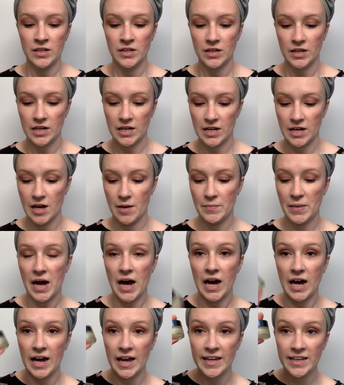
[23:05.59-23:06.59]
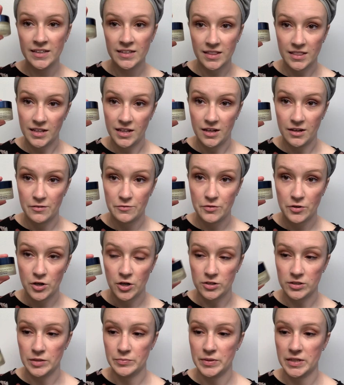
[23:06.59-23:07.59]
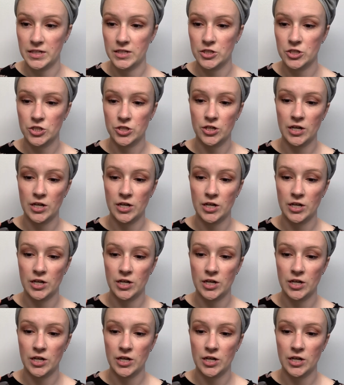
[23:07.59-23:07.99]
I love our lip conditioner.